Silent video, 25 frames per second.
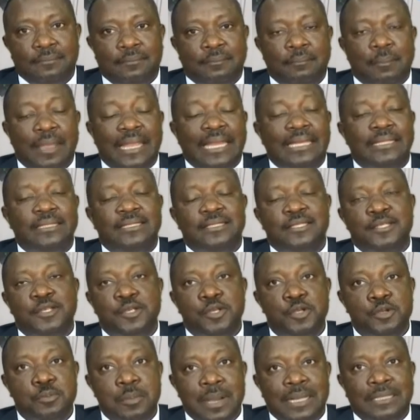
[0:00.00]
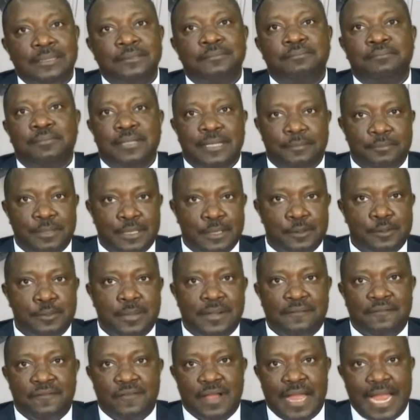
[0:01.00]
means human
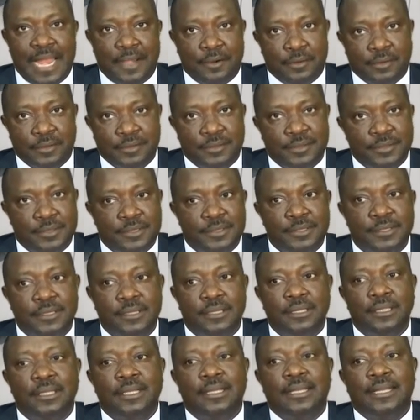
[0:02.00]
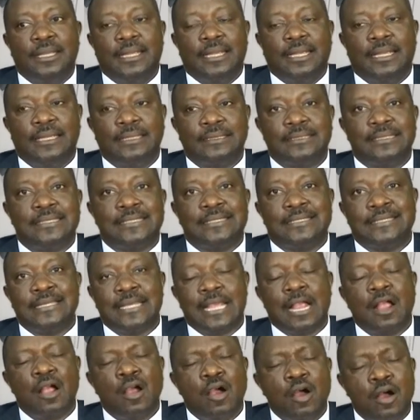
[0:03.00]
papillomavirus. It is
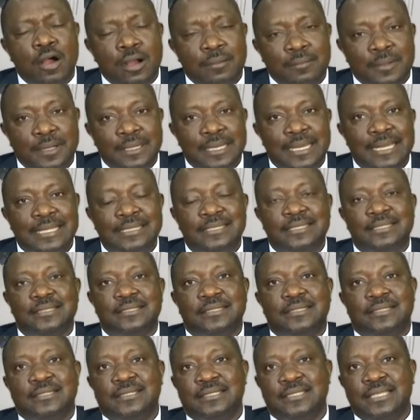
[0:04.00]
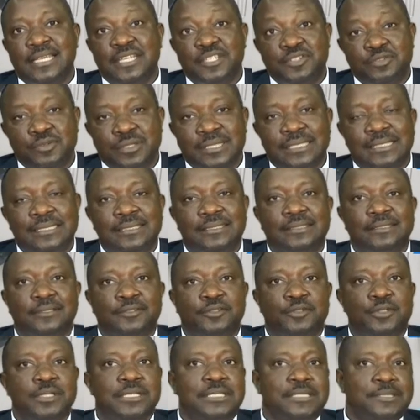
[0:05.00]
the commonest sexually
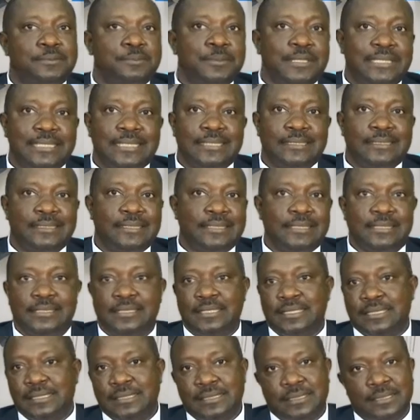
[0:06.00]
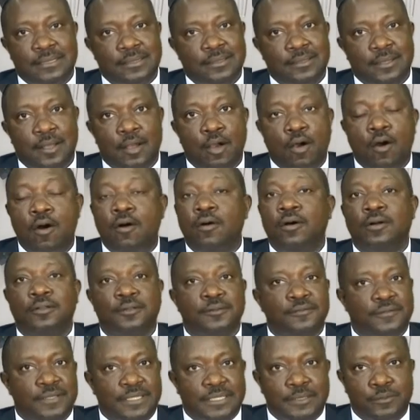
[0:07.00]
transmitted disease
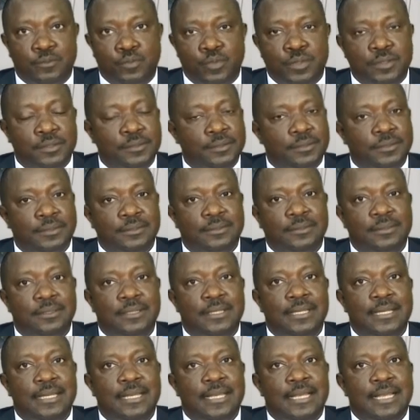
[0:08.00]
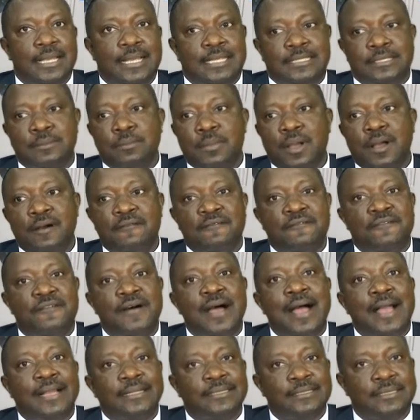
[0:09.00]
all over the world. As a matter of
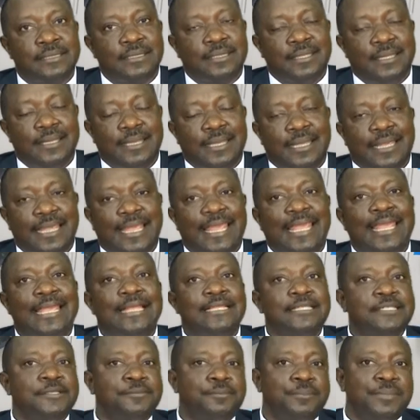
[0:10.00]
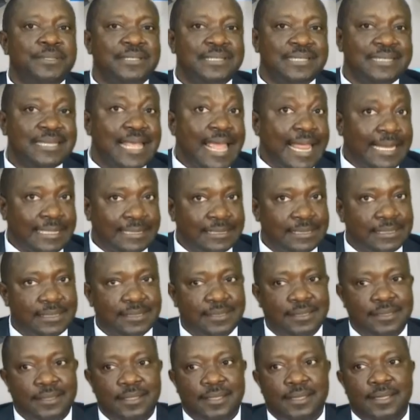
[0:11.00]
fact, 80%
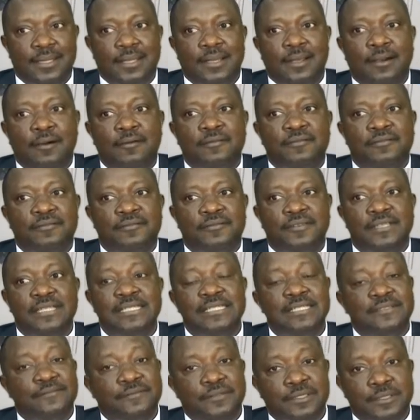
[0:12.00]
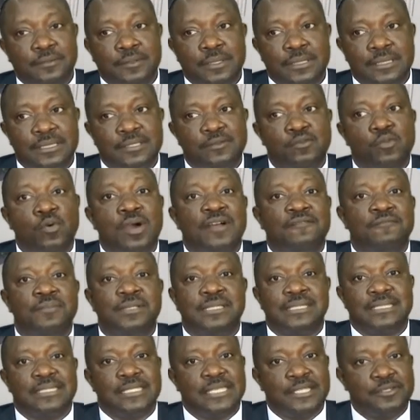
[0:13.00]
of individuals who have
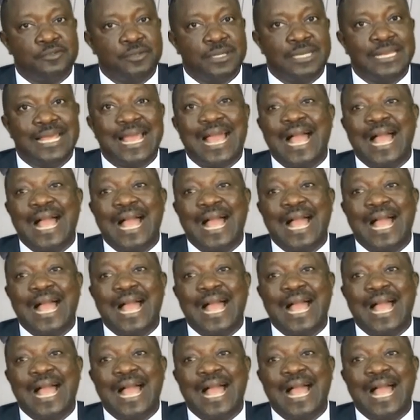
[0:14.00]
been sexually